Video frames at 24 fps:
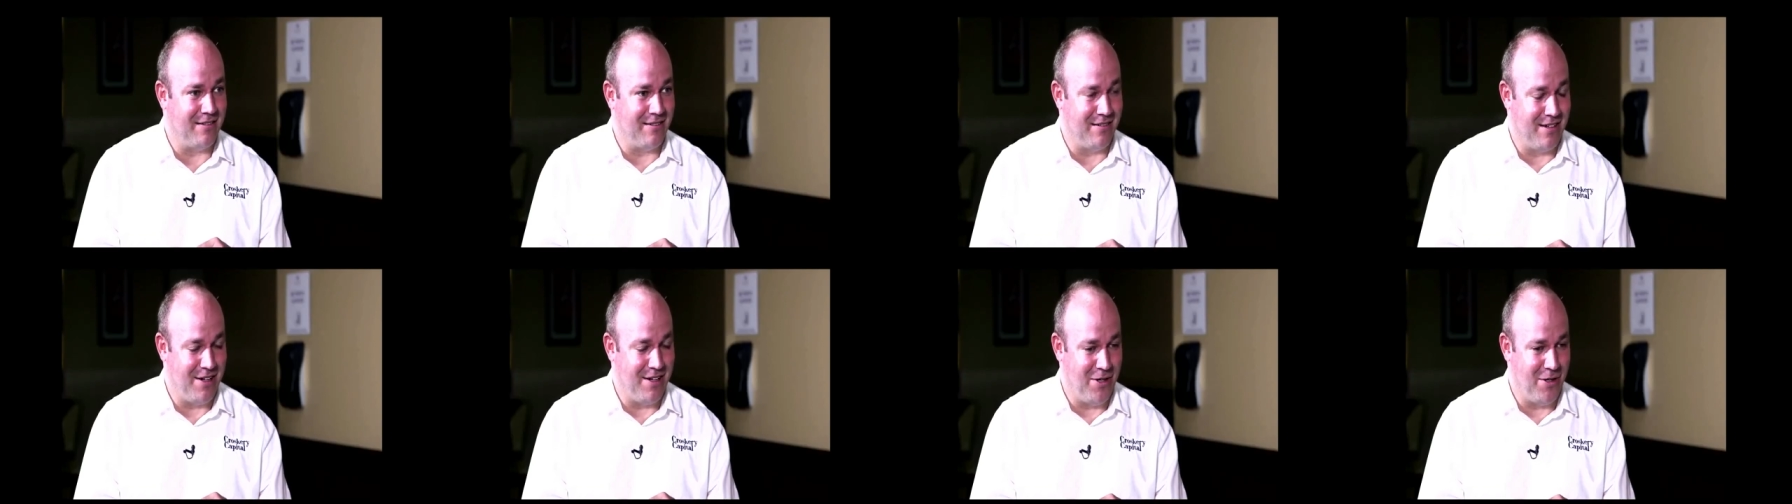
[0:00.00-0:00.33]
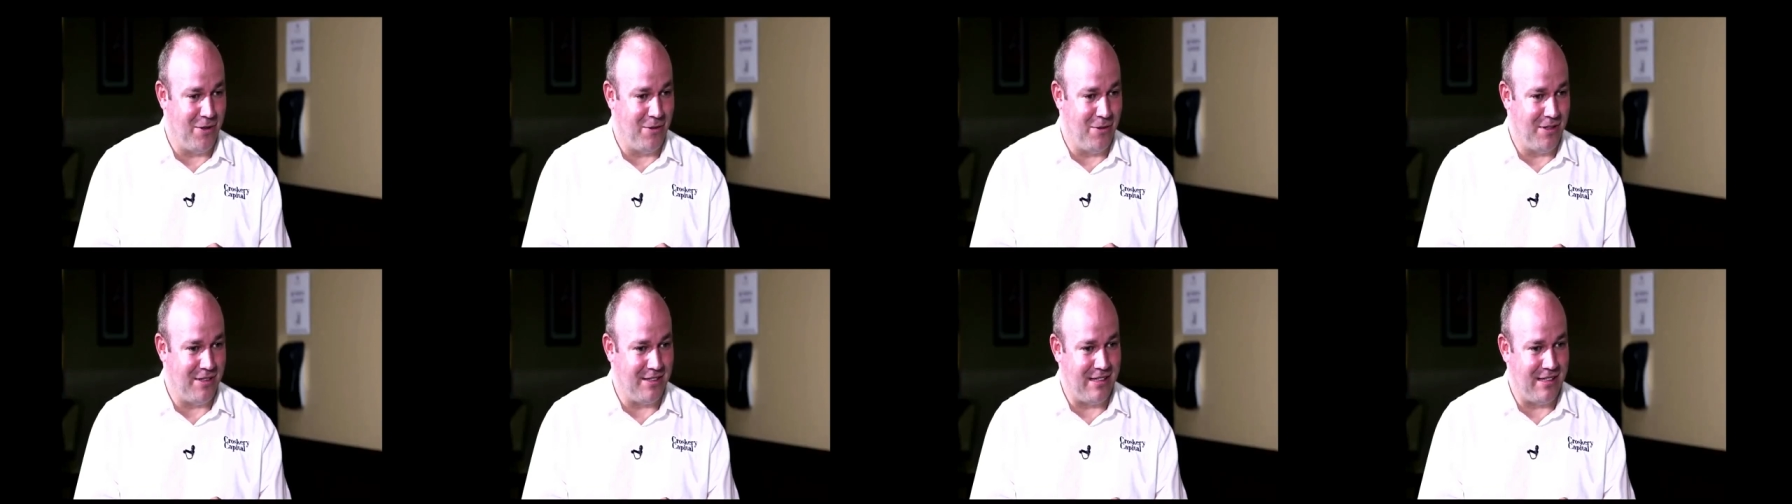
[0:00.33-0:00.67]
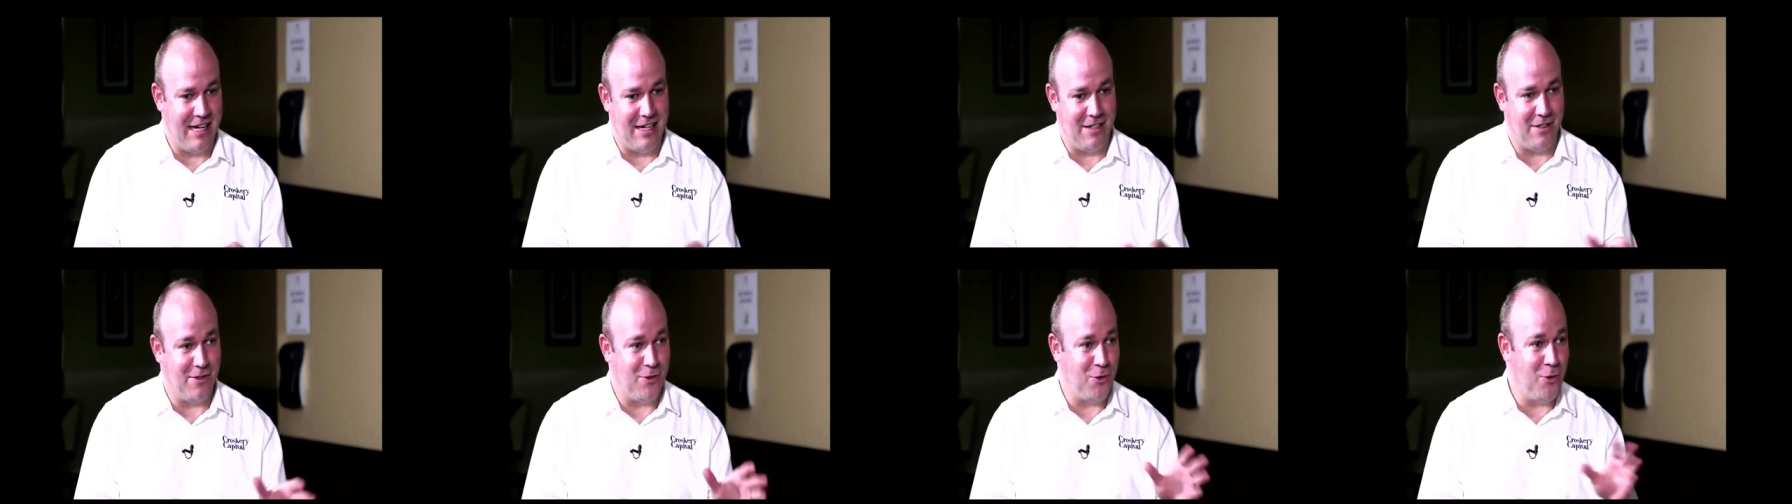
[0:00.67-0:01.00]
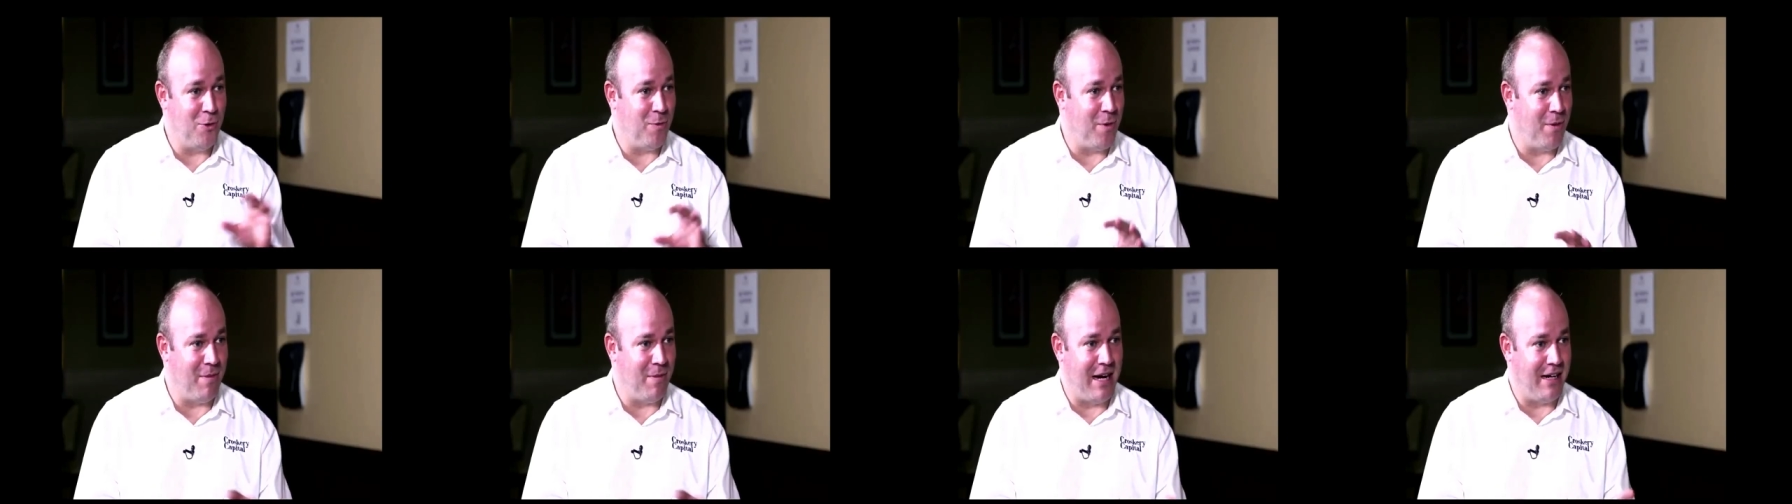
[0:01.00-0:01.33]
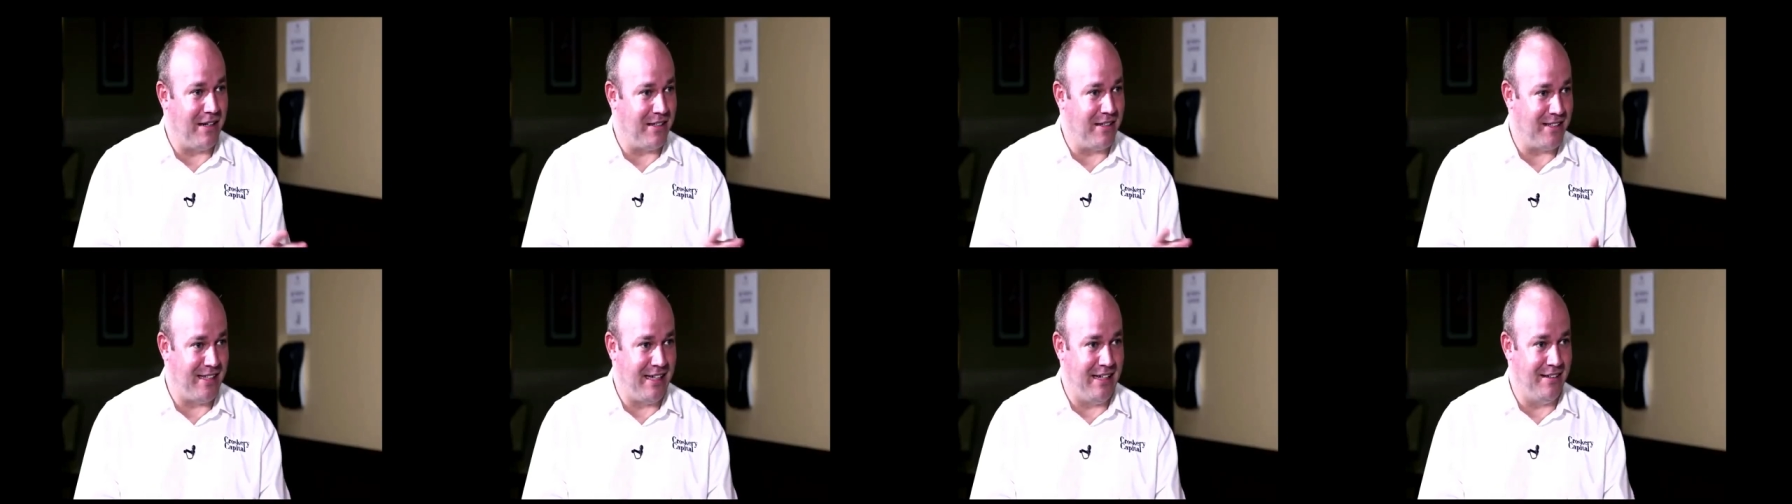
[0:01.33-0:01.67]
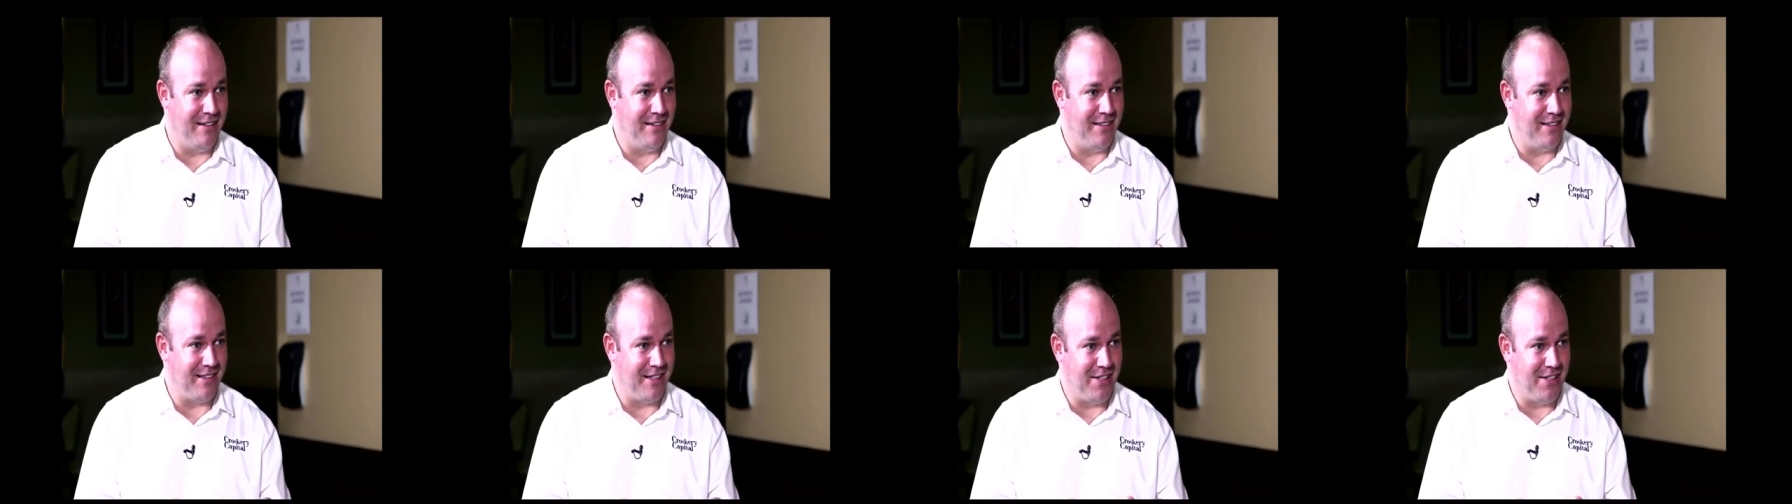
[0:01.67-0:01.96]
You know, was like the Superman of sales,